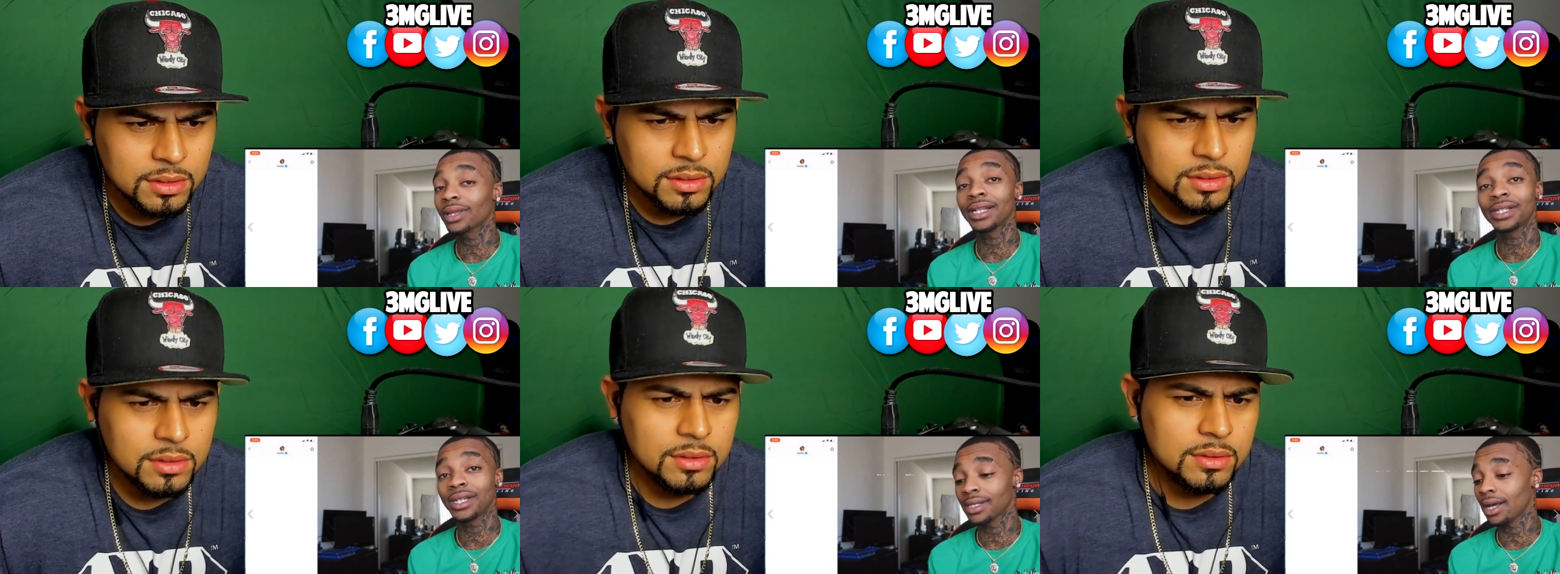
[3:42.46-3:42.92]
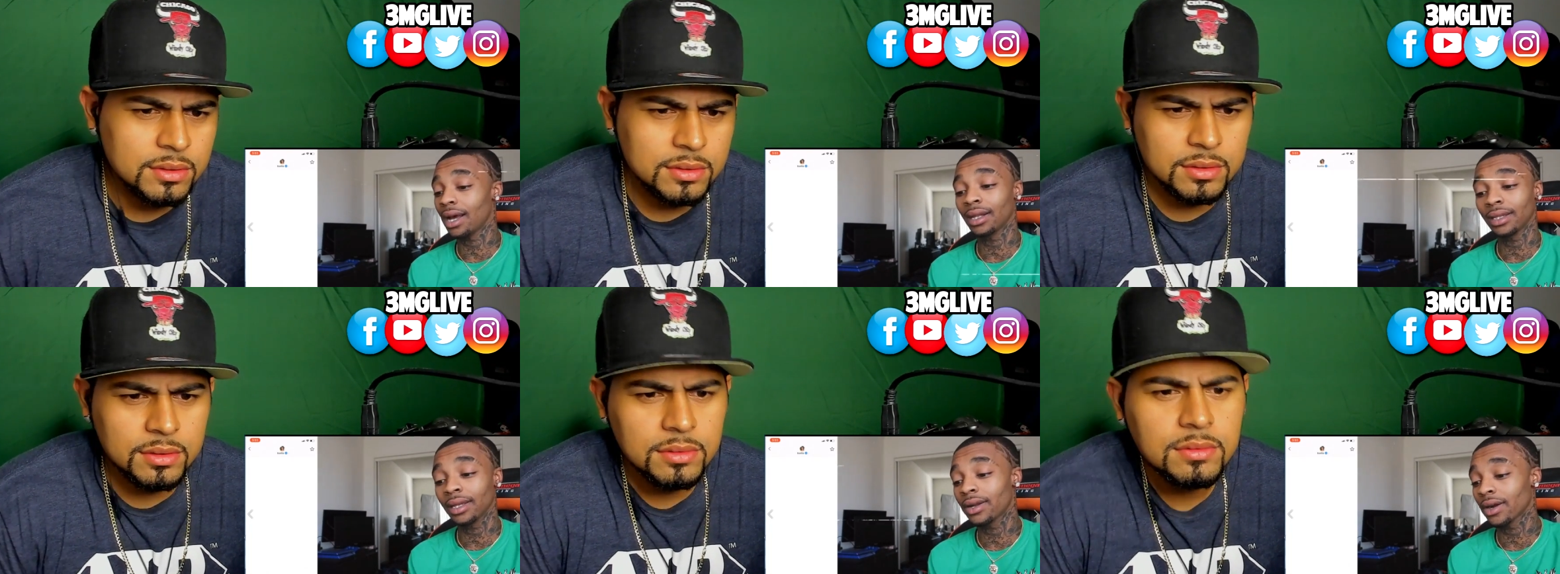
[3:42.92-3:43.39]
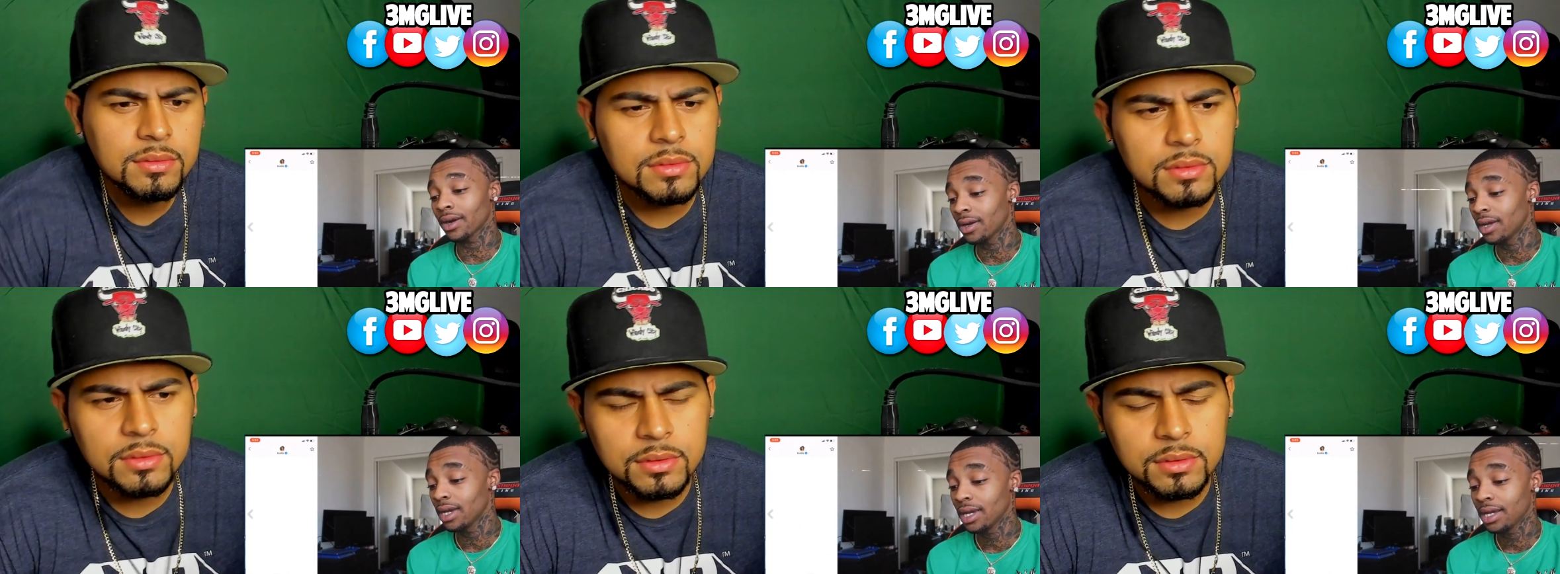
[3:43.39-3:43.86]
Speaker 1: don't think she's an ugly
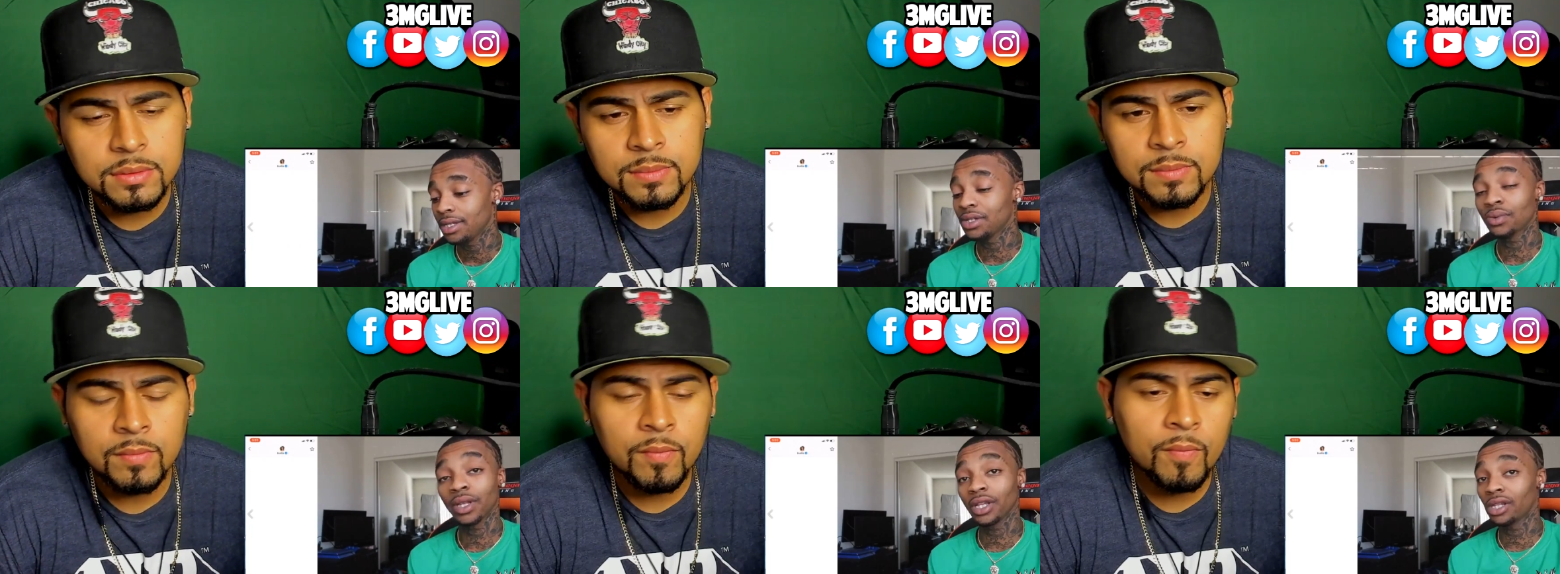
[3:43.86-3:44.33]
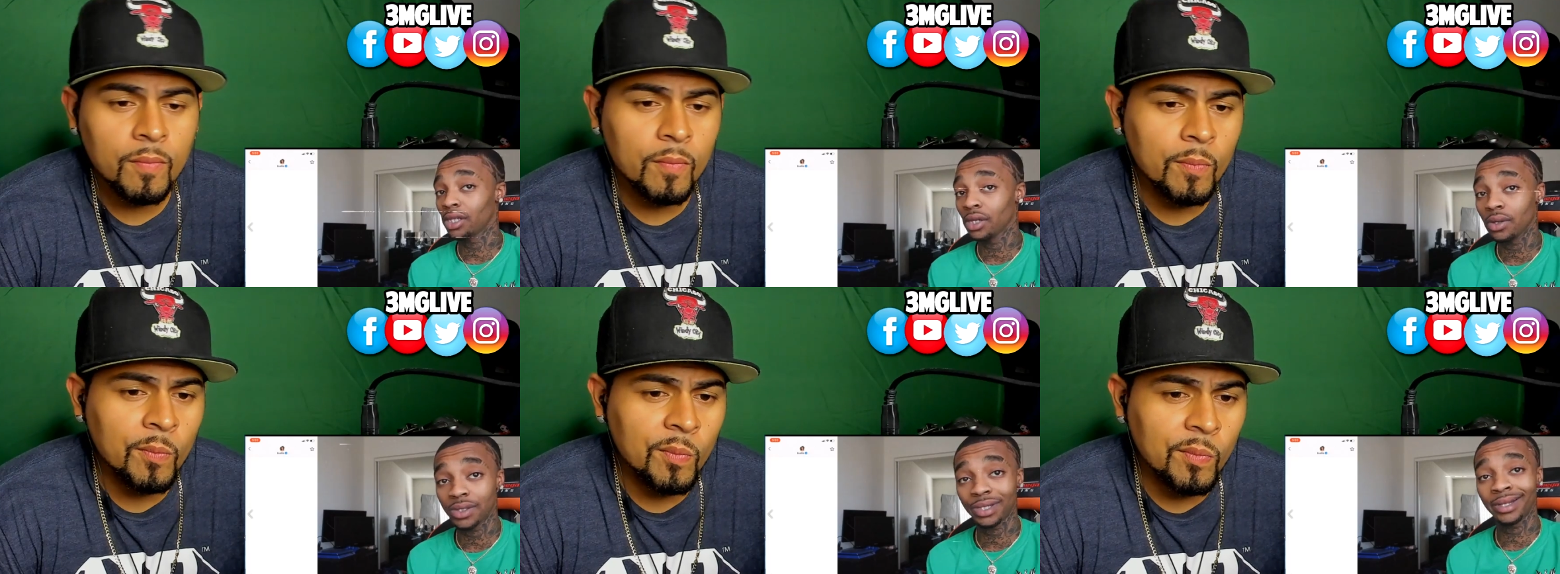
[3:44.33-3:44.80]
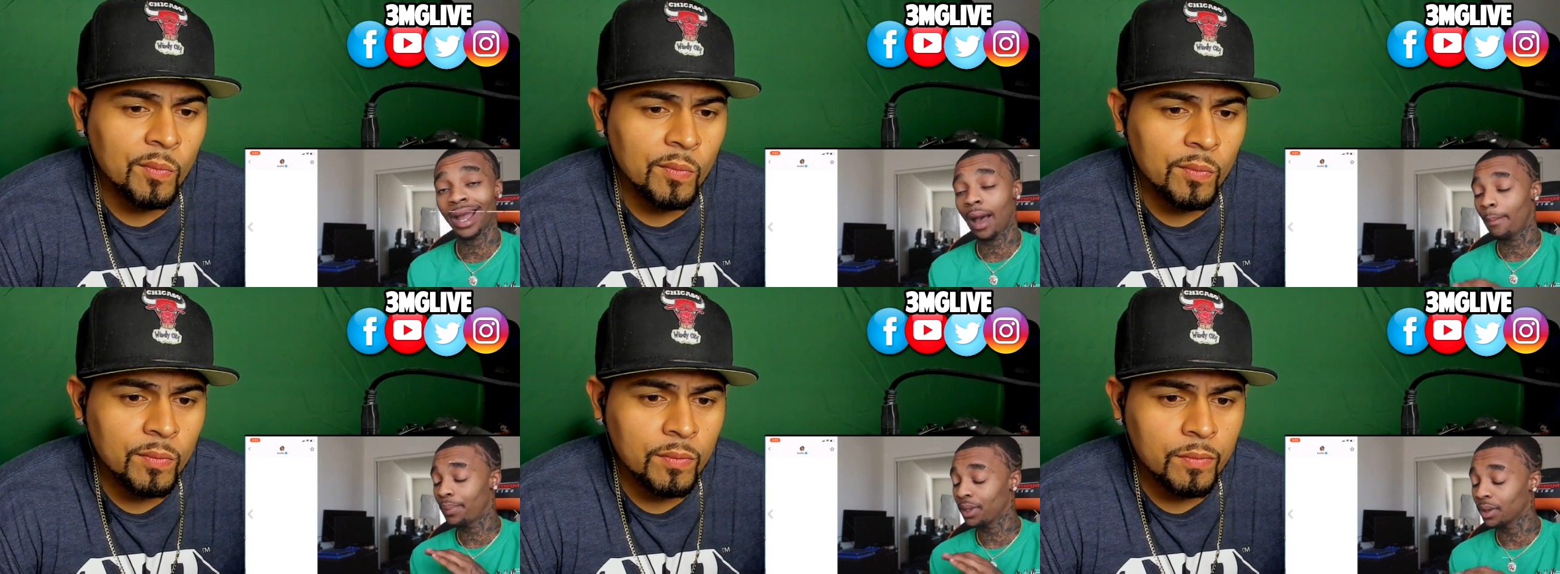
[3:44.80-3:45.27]
girl. She's really cute. She
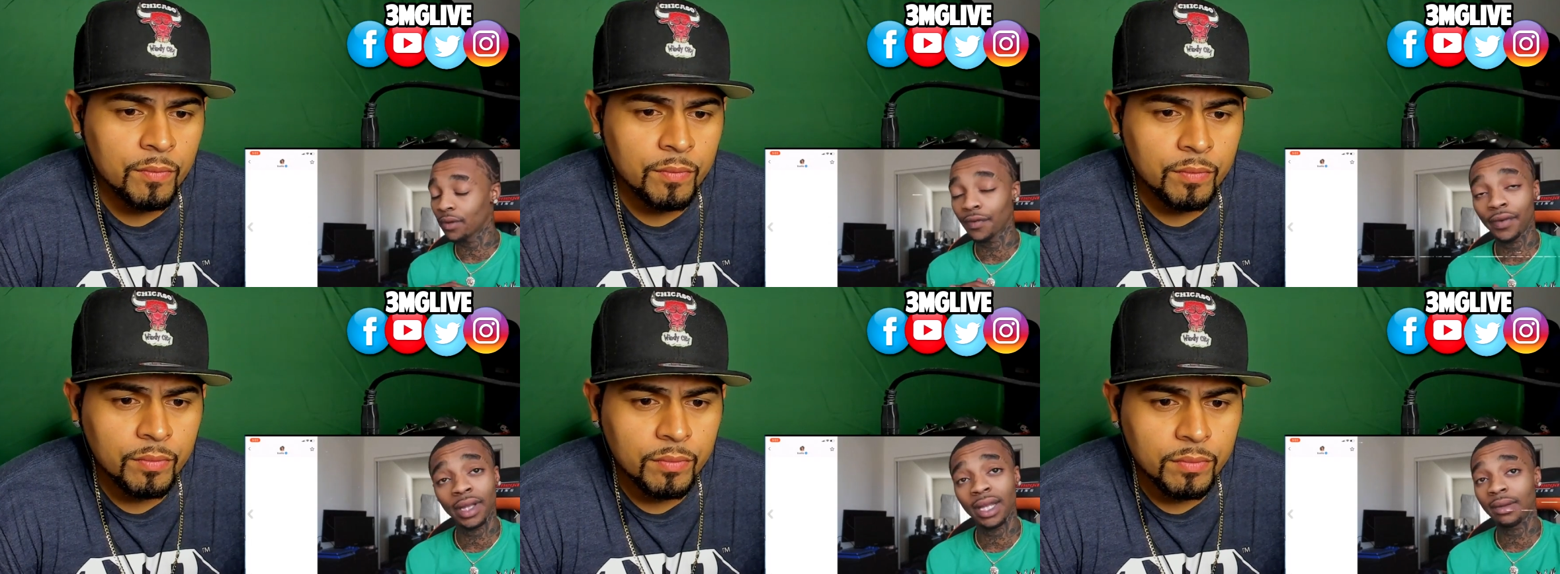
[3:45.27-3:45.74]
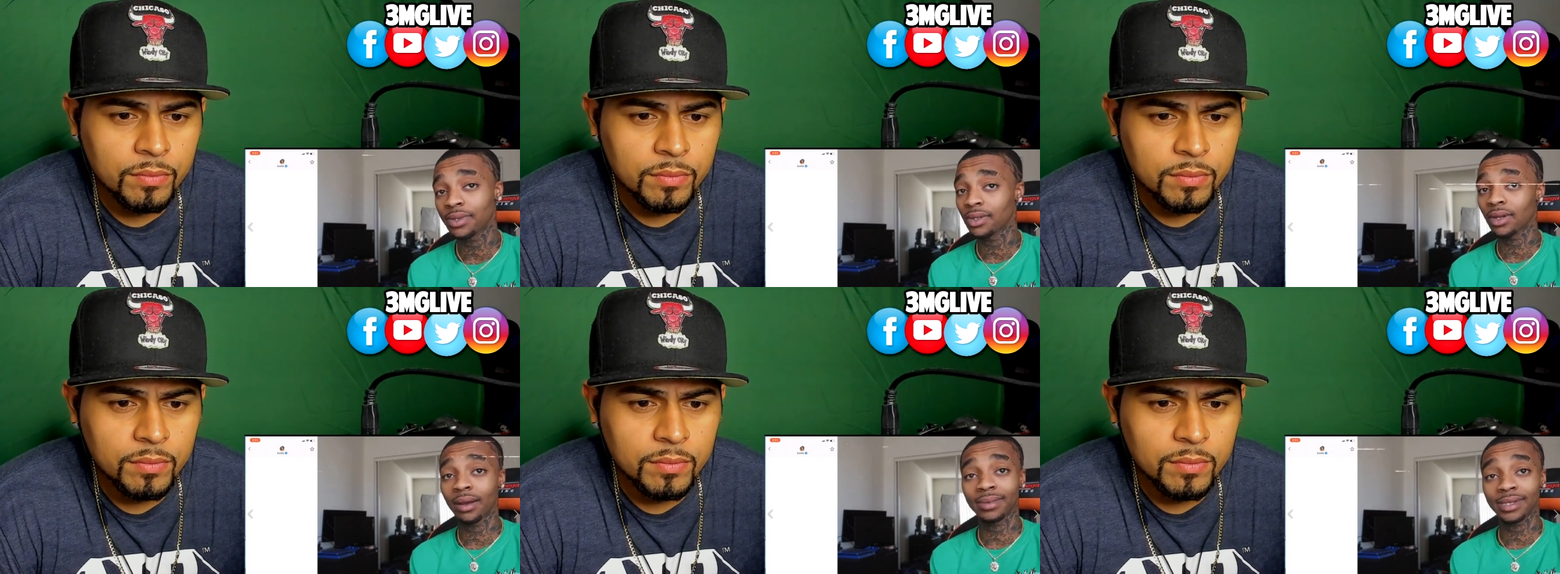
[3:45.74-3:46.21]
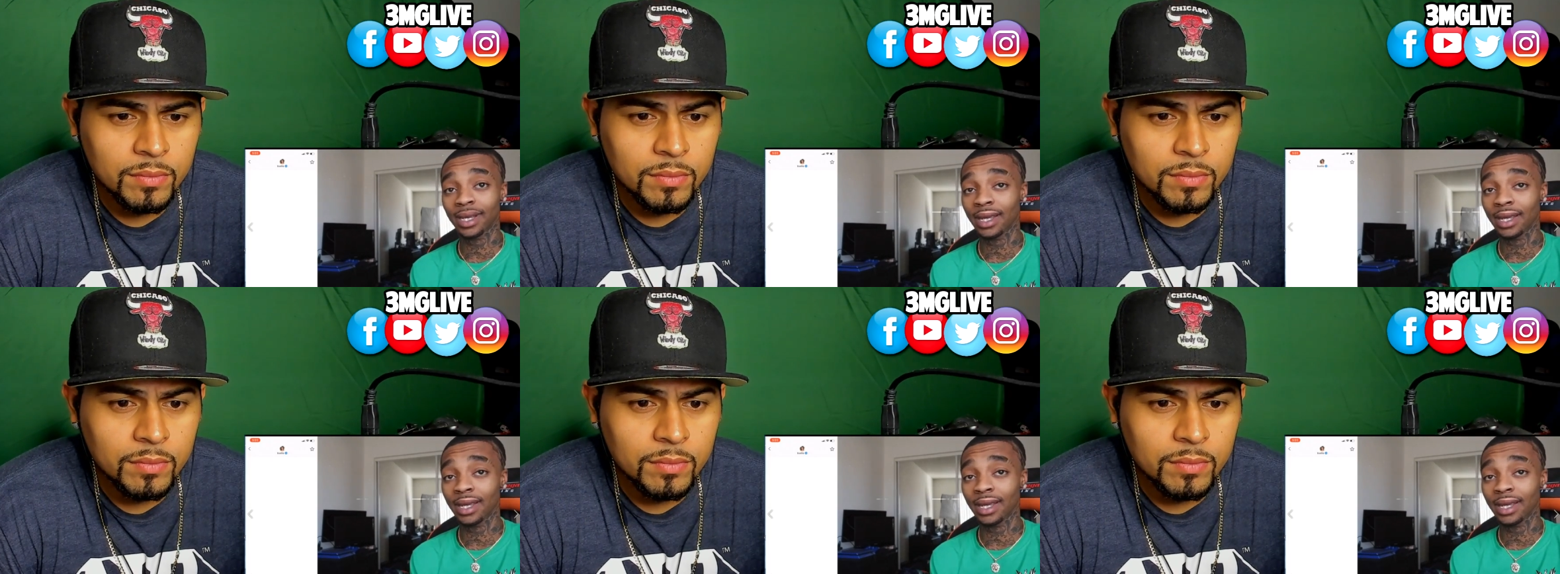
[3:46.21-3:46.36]
got beautiful lips. You know what I'm